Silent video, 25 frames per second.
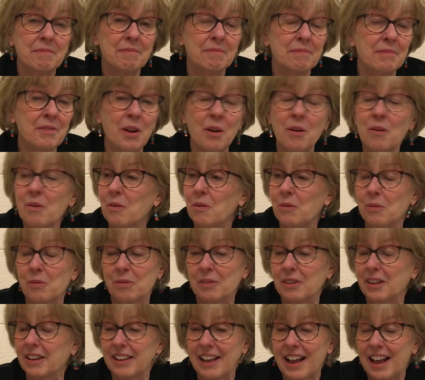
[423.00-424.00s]
No,
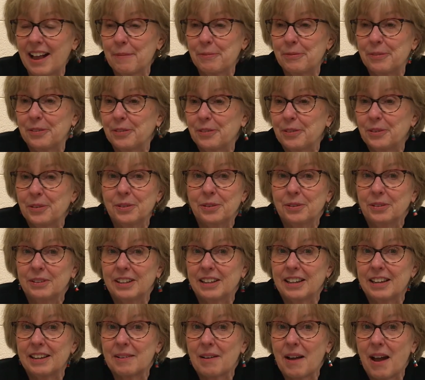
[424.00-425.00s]

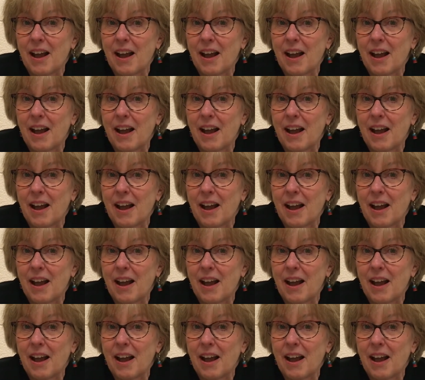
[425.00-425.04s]
absolutely.